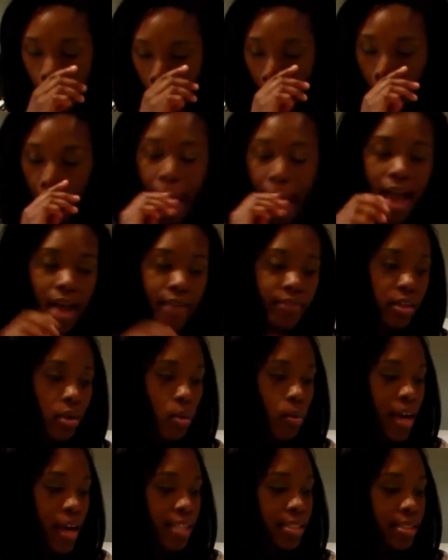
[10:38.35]
I haven't
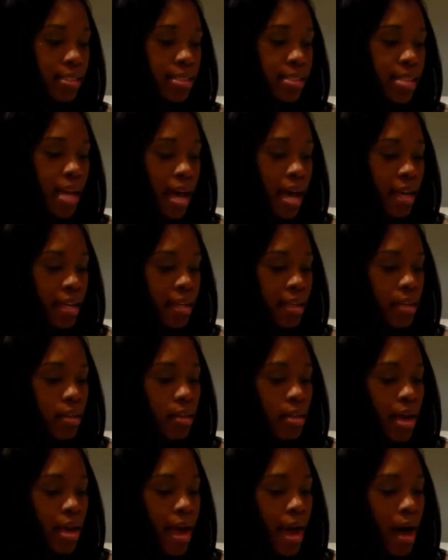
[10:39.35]
quite decided
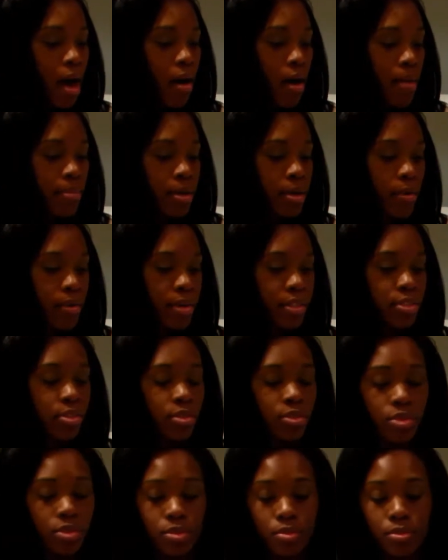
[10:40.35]
how I'm going to
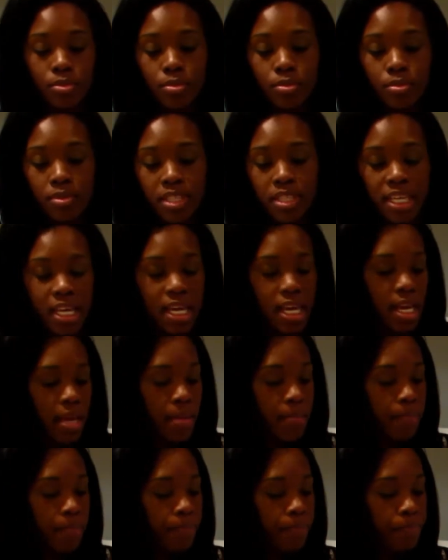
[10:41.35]
do the
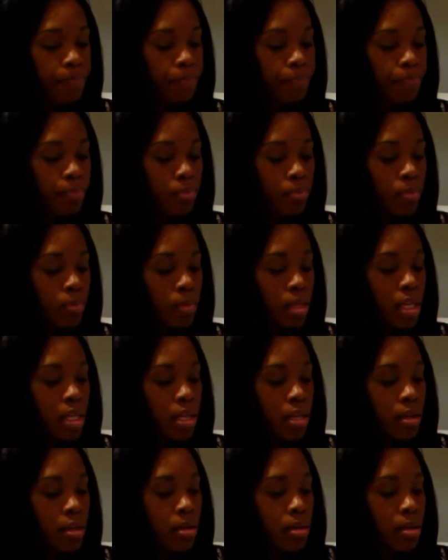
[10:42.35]

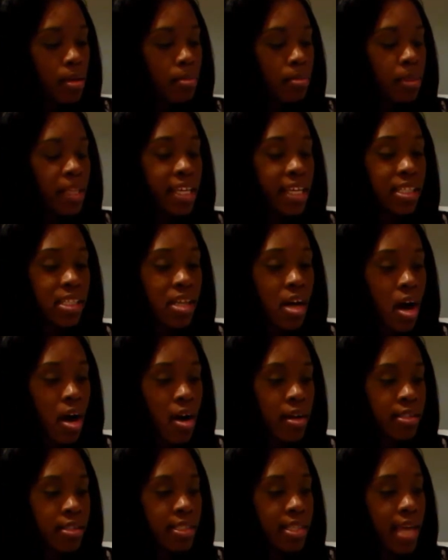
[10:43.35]
place
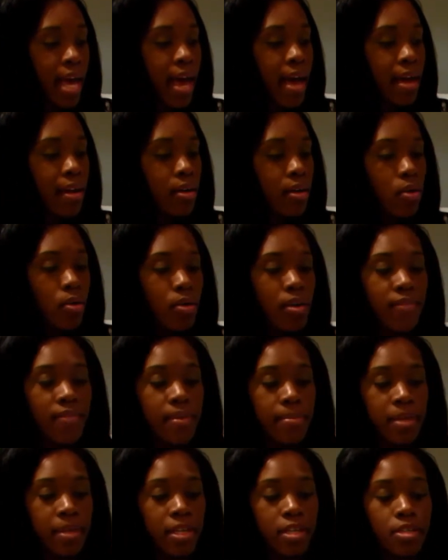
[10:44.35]
cards yet, or if
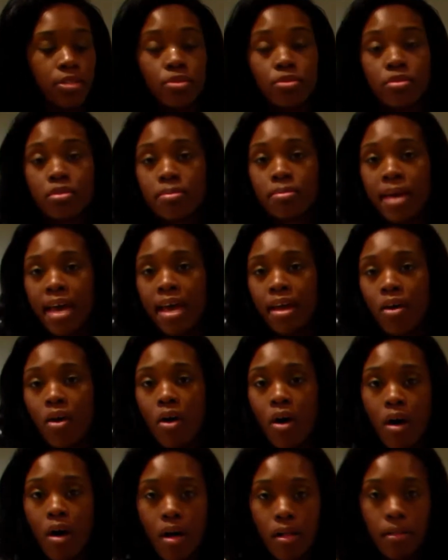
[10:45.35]
I'm going to do them at
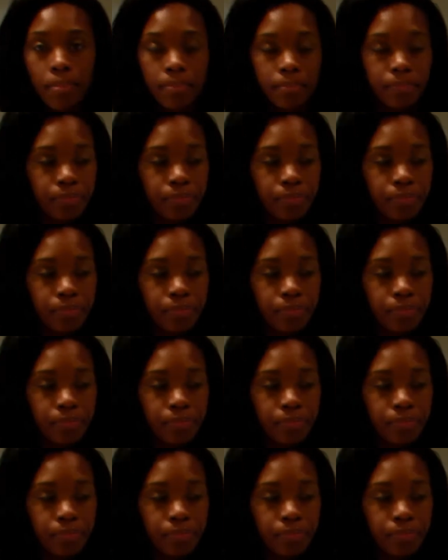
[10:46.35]
all.